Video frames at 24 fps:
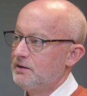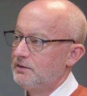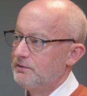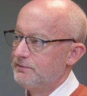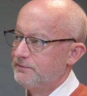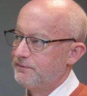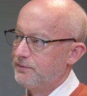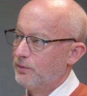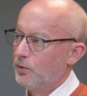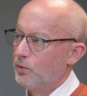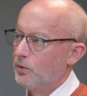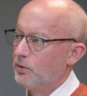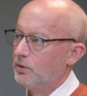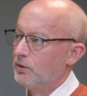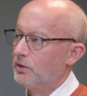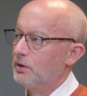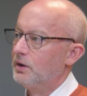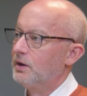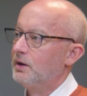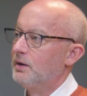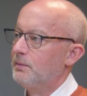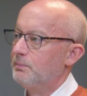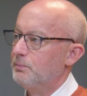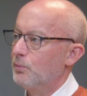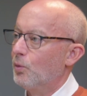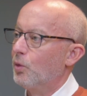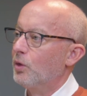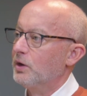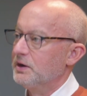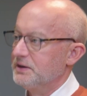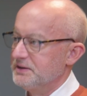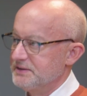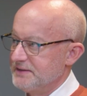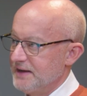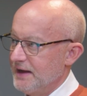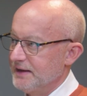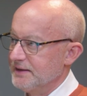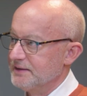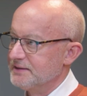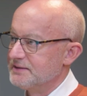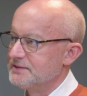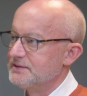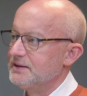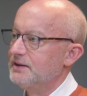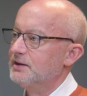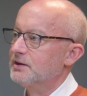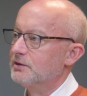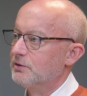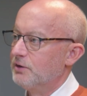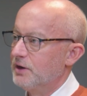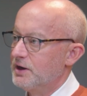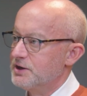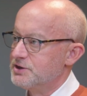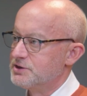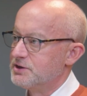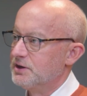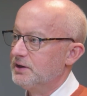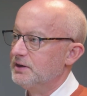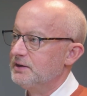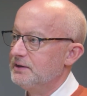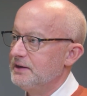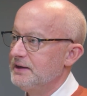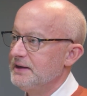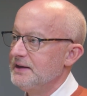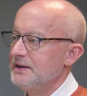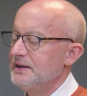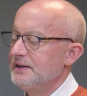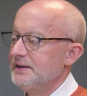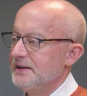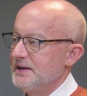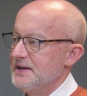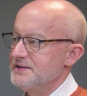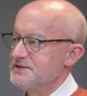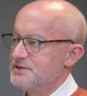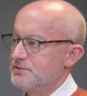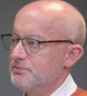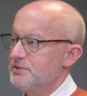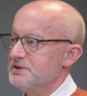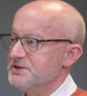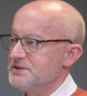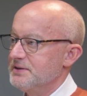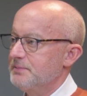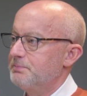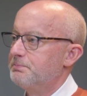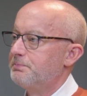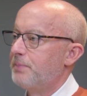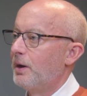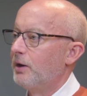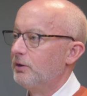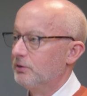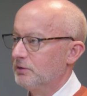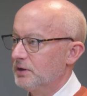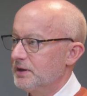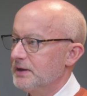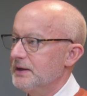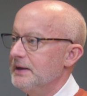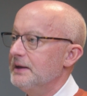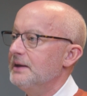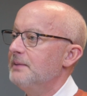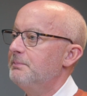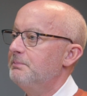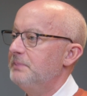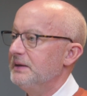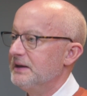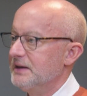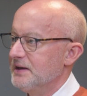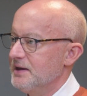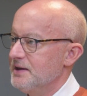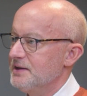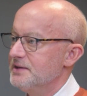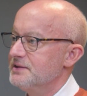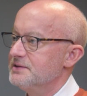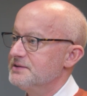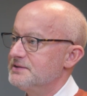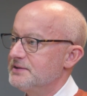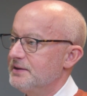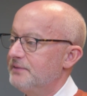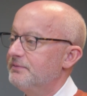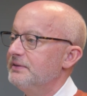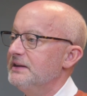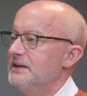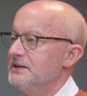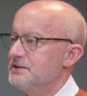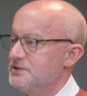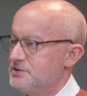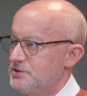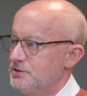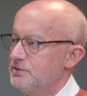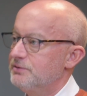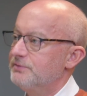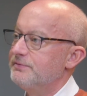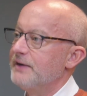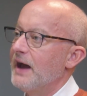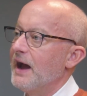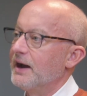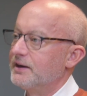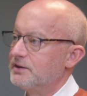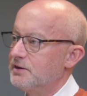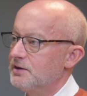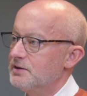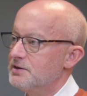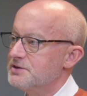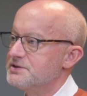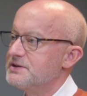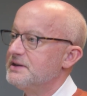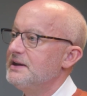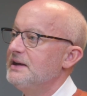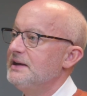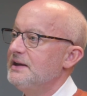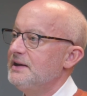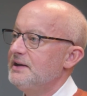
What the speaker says: for more intense integration has arisen partly because of these two factors.